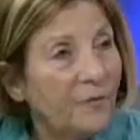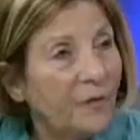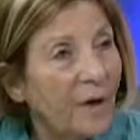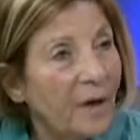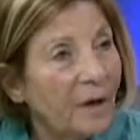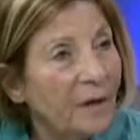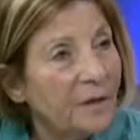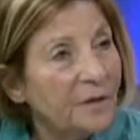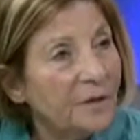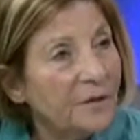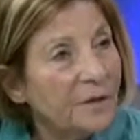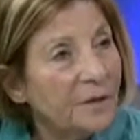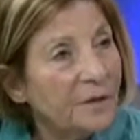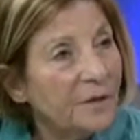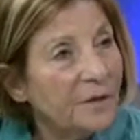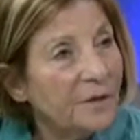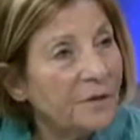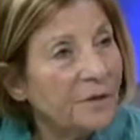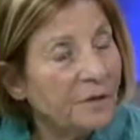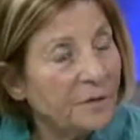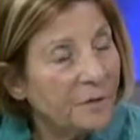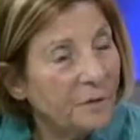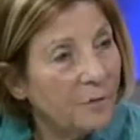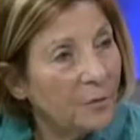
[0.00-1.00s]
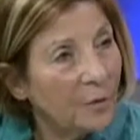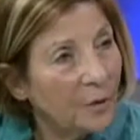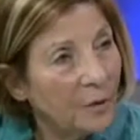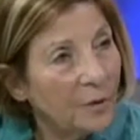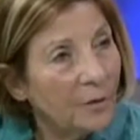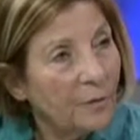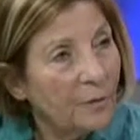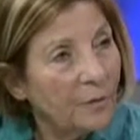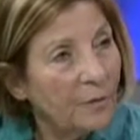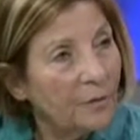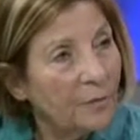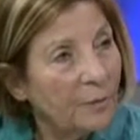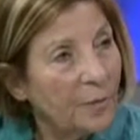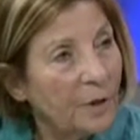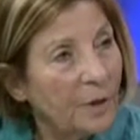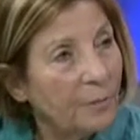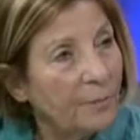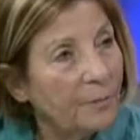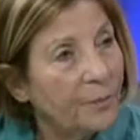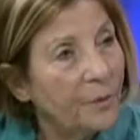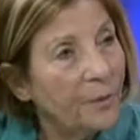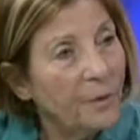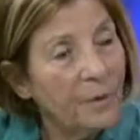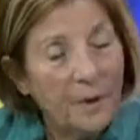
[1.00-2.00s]
of volunteers who work with
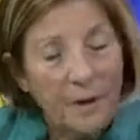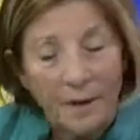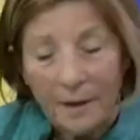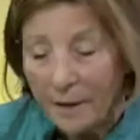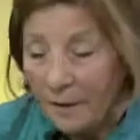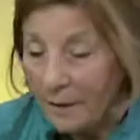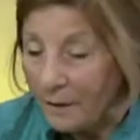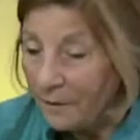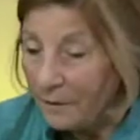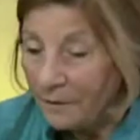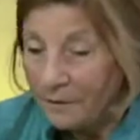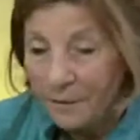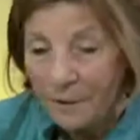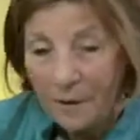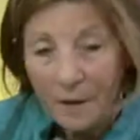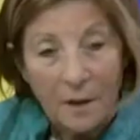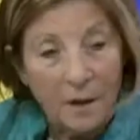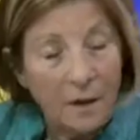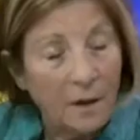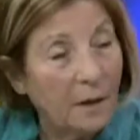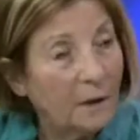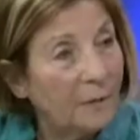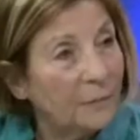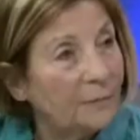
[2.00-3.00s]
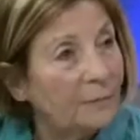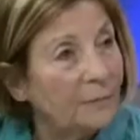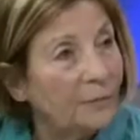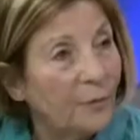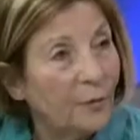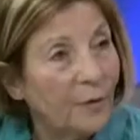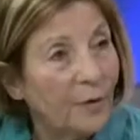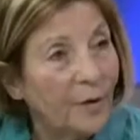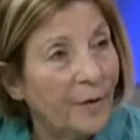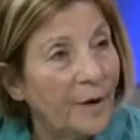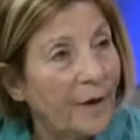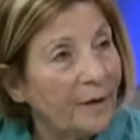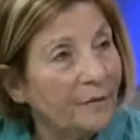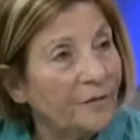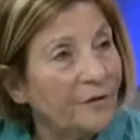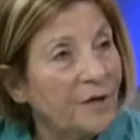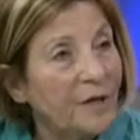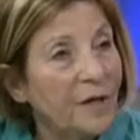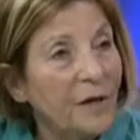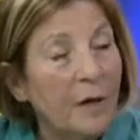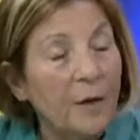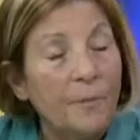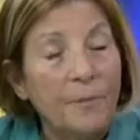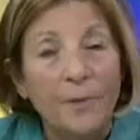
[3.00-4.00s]
people. And we're out
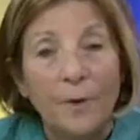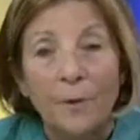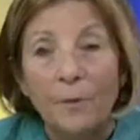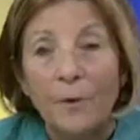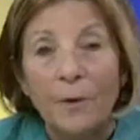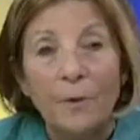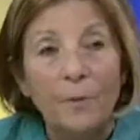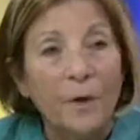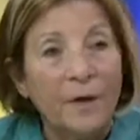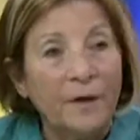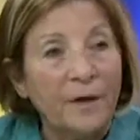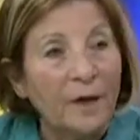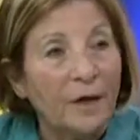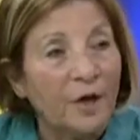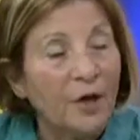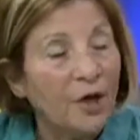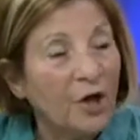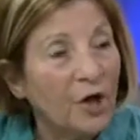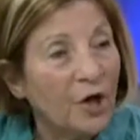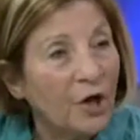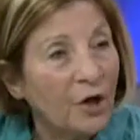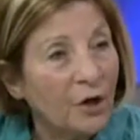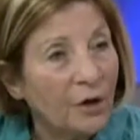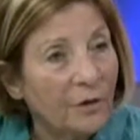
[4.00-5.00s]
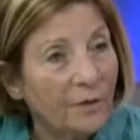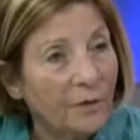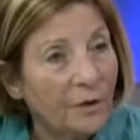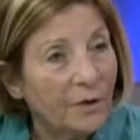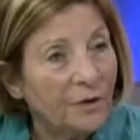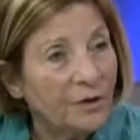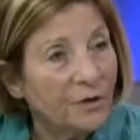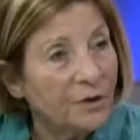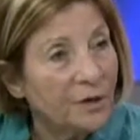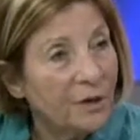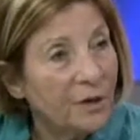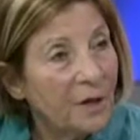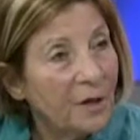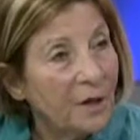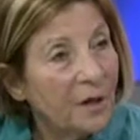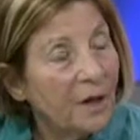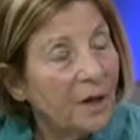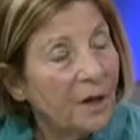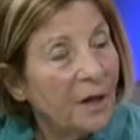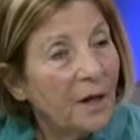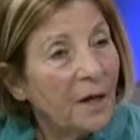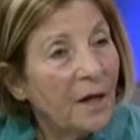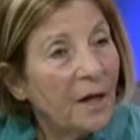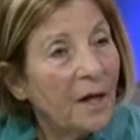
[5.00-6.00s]
to help. And we want to encourage
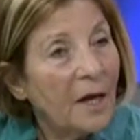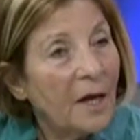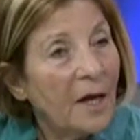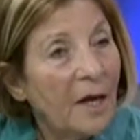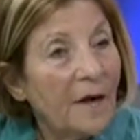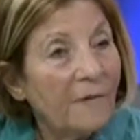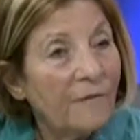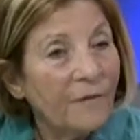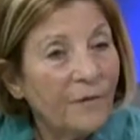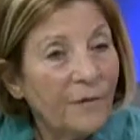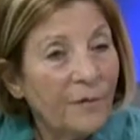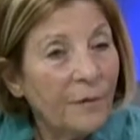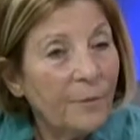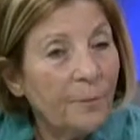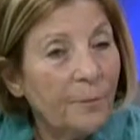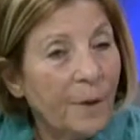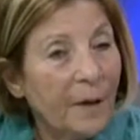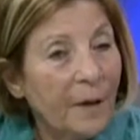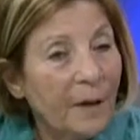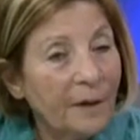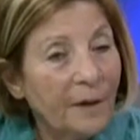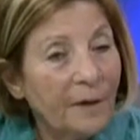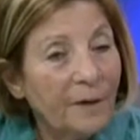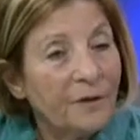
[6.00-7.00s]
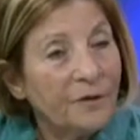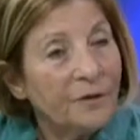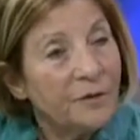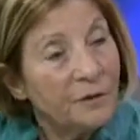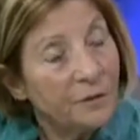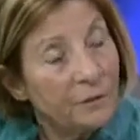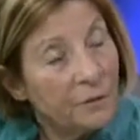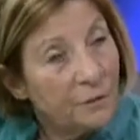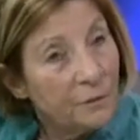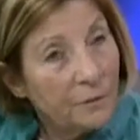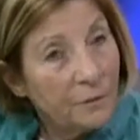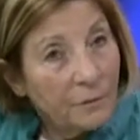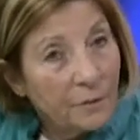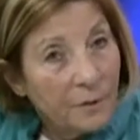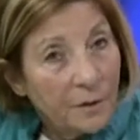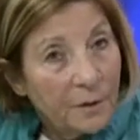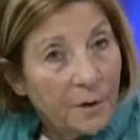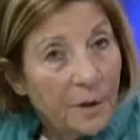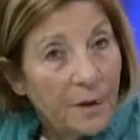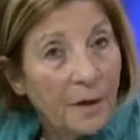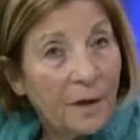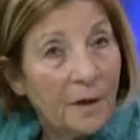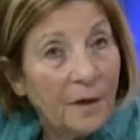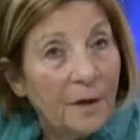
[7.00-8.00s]
everybody to,
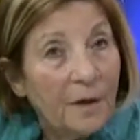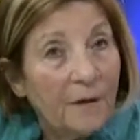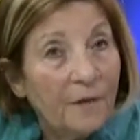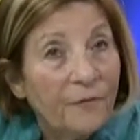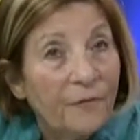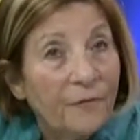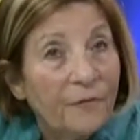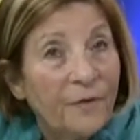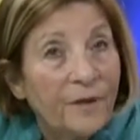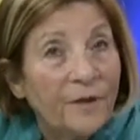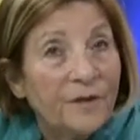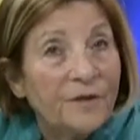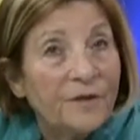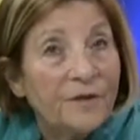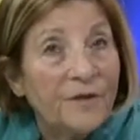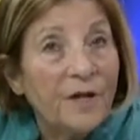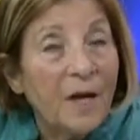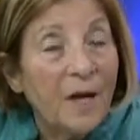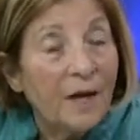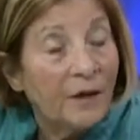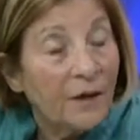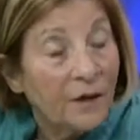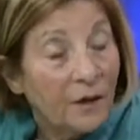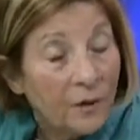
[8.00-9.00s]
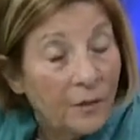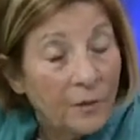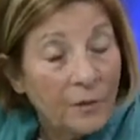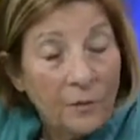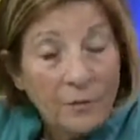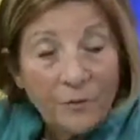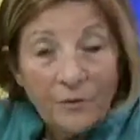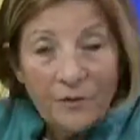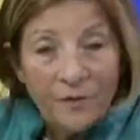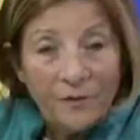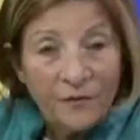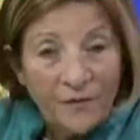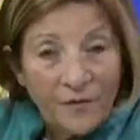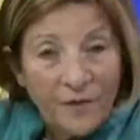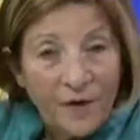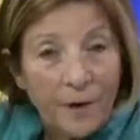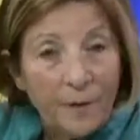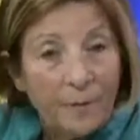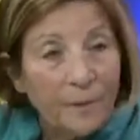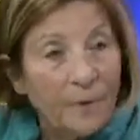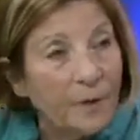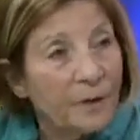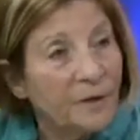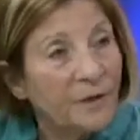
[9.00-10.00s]
if it's not you, the
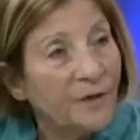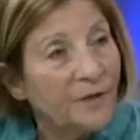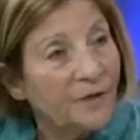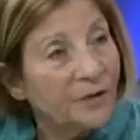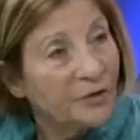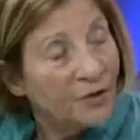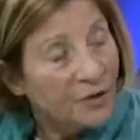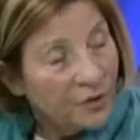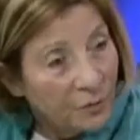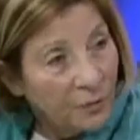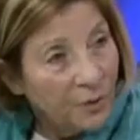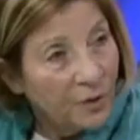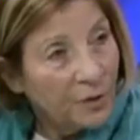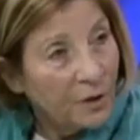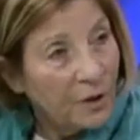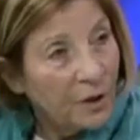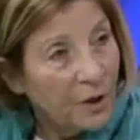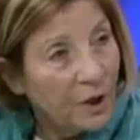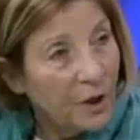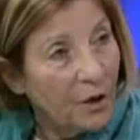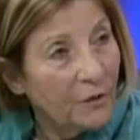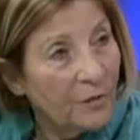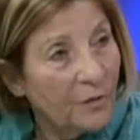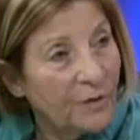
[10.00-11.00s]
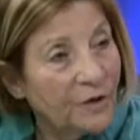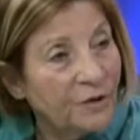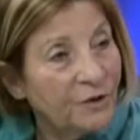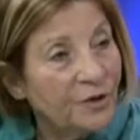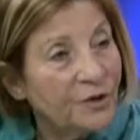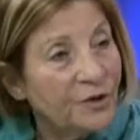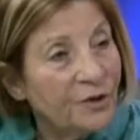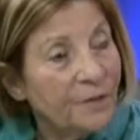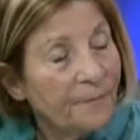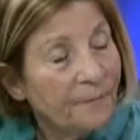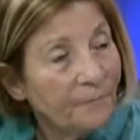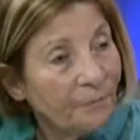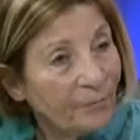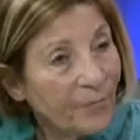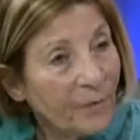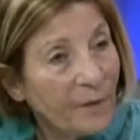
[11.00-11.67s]
families, to encourage